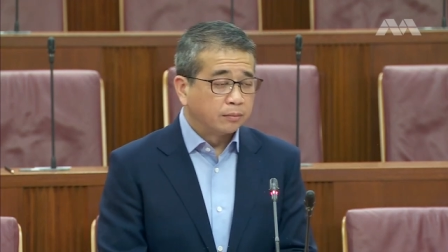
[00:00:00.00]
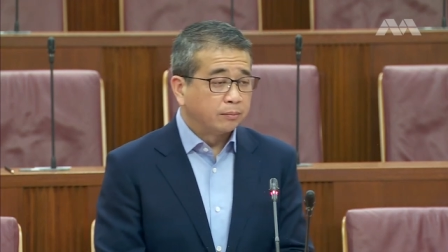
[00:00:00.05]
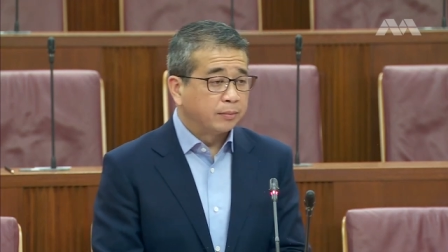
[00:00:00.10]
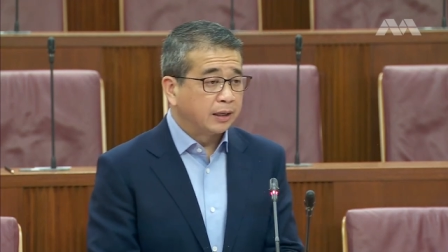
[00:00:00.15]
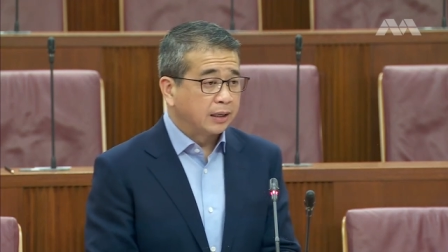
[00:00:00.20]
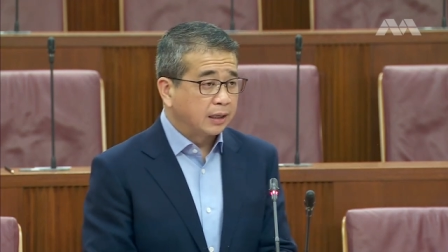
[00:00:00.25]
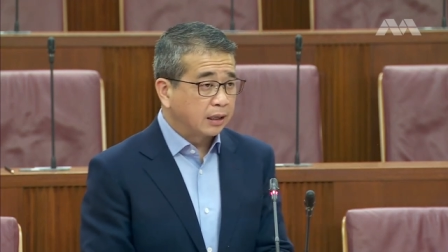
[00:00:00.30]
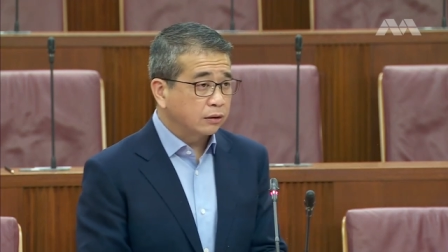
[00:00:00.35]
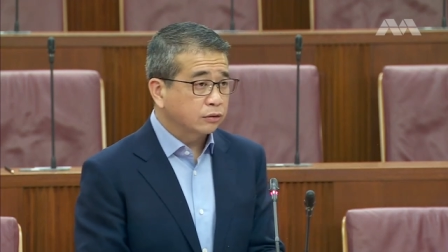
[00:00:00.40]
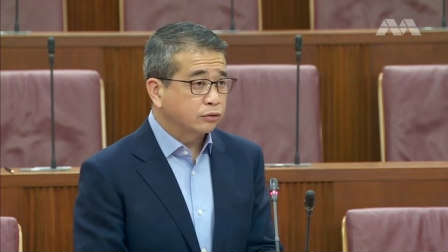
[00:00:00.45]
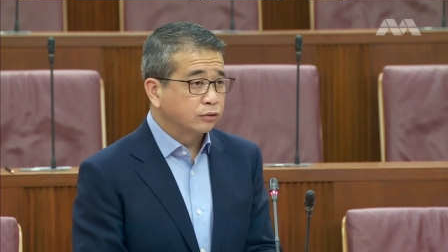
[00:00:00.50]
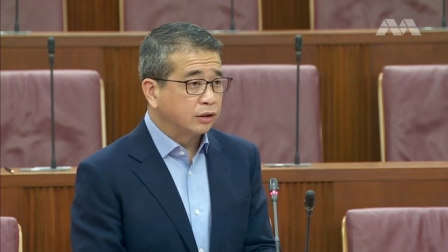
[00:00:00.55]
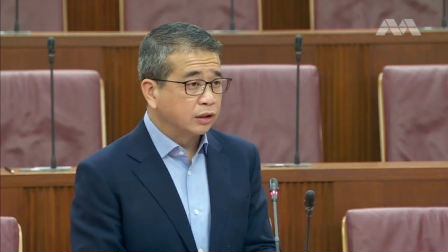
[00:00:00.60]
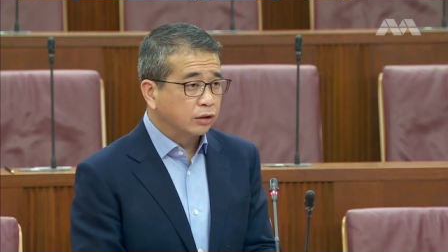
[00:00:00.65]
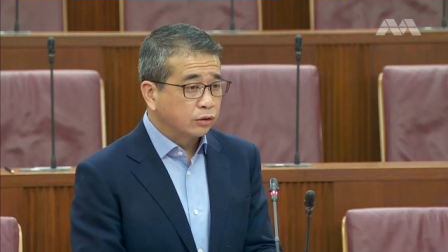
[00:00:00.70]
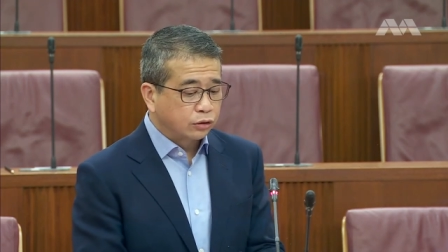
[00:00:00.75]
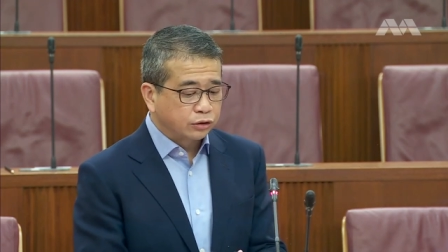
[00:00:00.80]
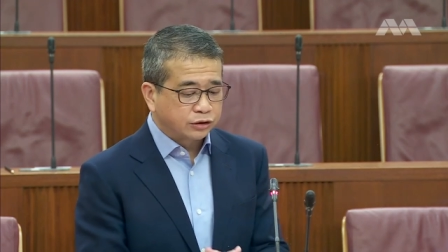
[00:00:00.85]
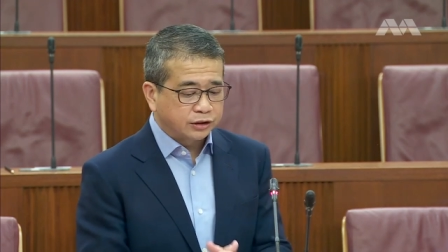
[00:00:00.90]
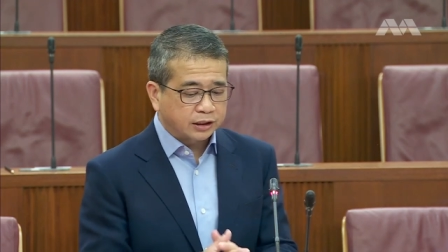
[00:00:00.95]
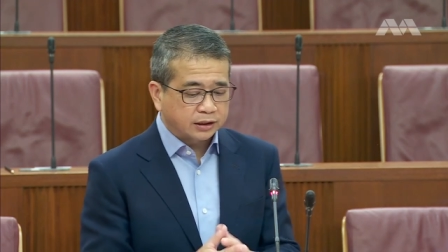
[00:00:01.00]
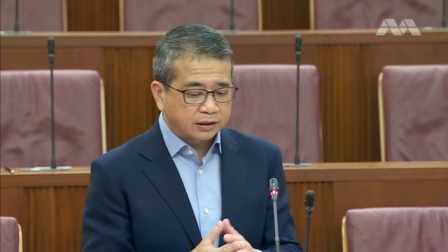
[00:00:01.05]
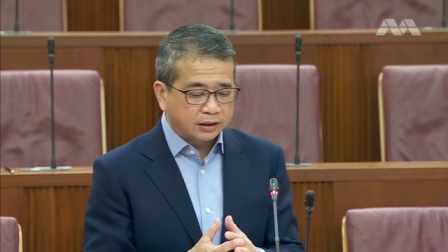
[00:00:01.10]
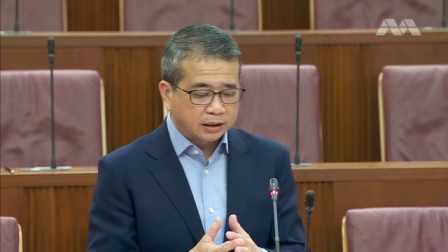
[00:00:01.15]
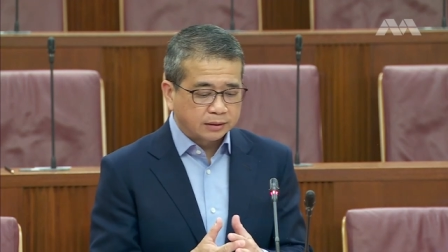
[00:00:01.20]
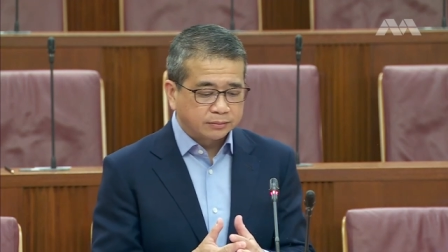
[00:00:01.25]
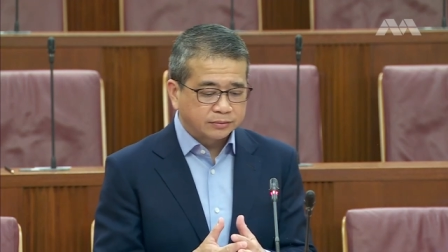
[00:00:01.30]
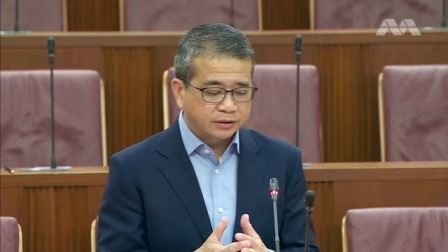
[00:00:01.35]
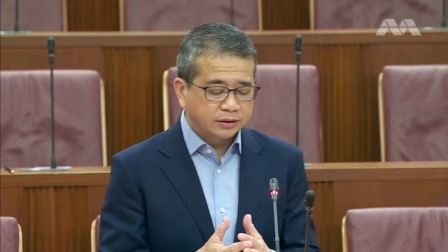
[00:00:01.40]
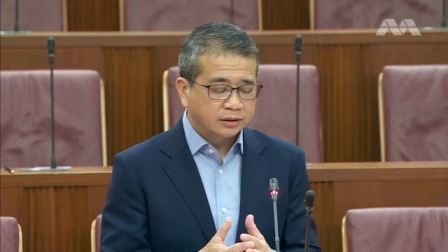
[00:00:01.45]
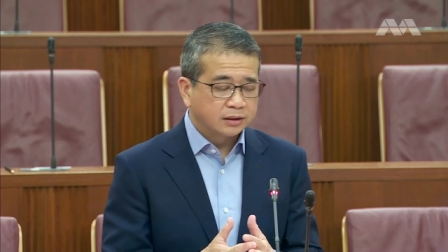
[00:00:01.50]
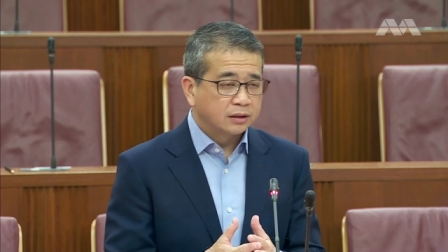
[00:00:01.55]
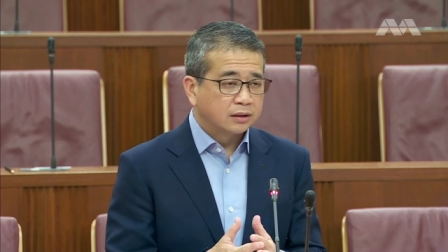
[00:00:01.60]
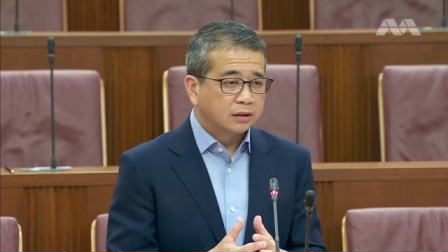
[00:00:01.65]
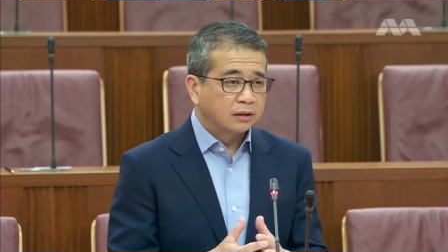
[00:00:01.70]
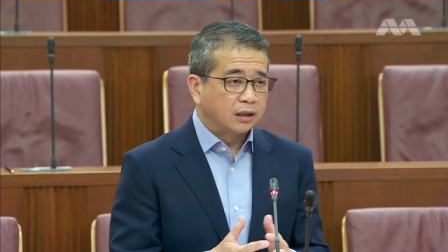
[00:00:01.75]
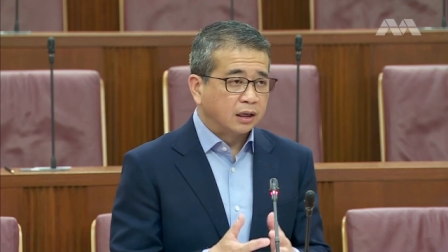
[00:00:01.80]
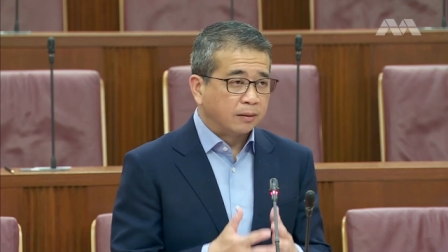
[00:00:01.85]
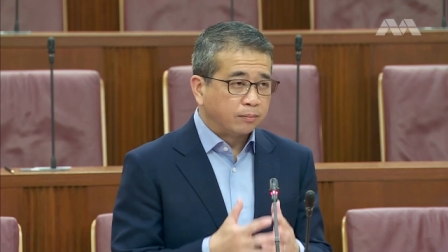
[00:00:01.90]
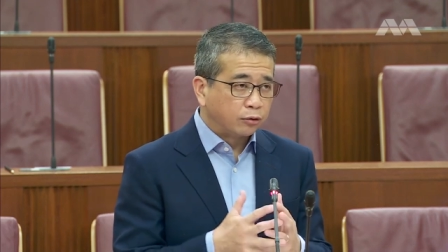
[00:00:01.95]
be allowed to negotiate terms
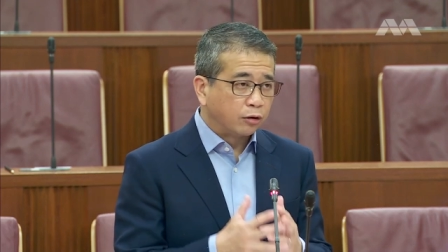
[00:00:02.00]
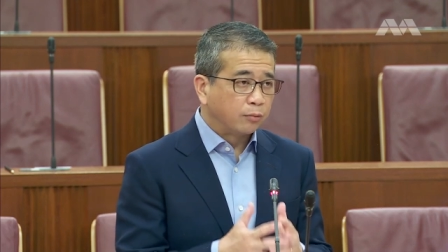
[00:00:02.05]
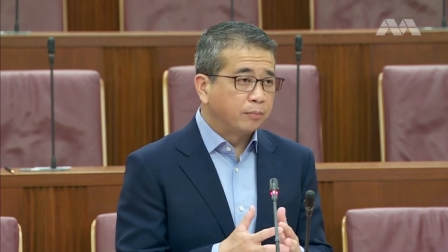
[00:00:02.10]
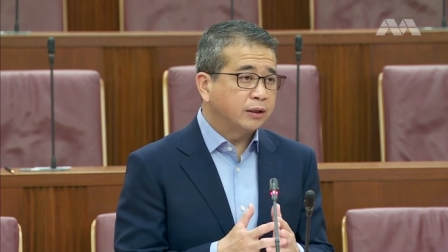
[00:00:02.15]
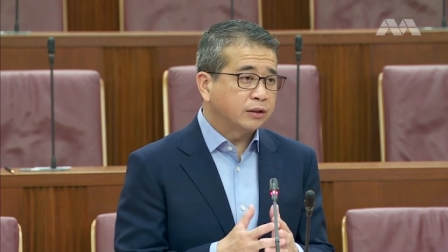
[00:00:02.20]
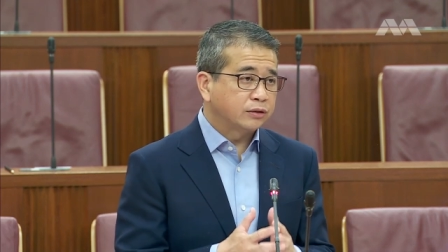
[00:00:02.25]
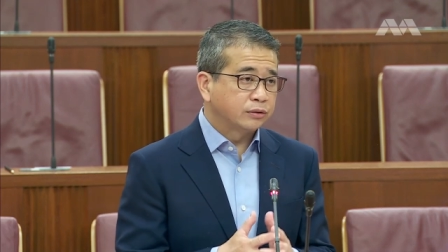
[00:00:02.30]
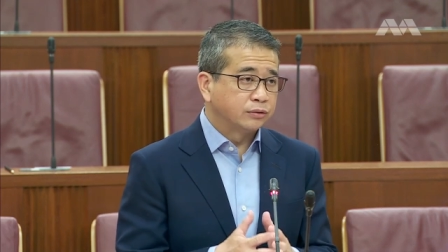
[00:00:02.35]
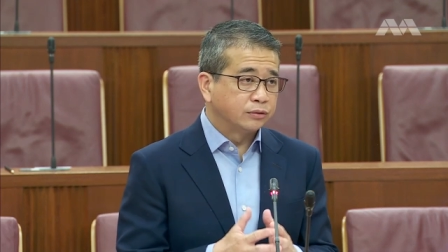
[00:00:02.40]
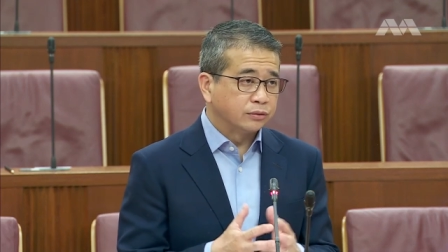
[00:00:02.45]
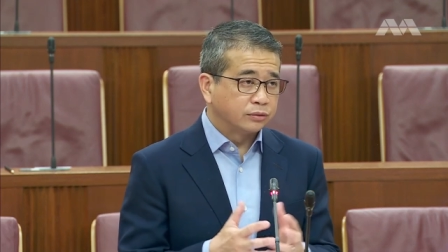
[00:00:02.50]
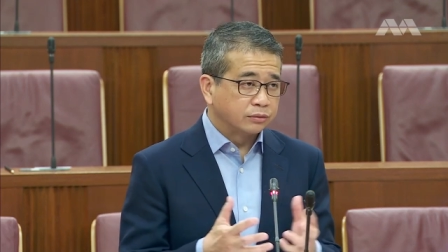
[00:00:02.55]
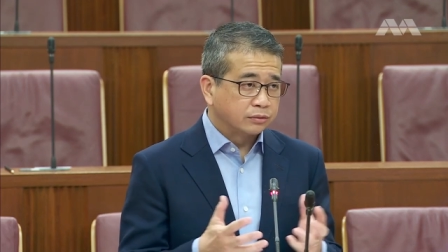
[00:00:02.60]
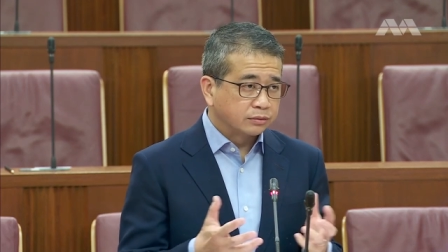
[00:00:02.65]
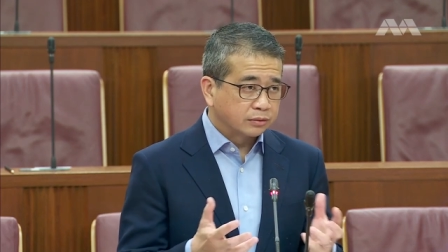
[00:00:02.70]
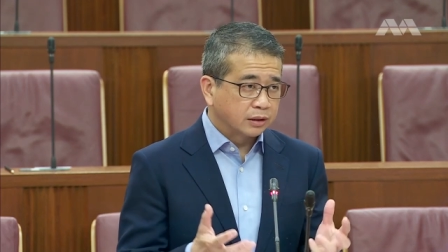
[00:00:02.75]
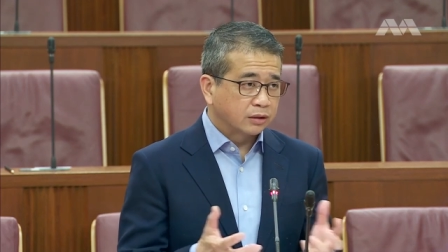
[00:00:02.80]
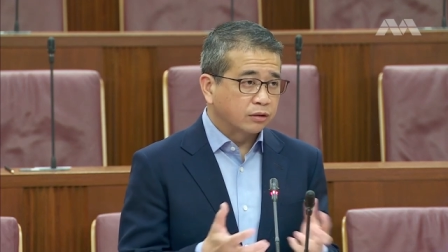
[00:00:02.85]
appropriate to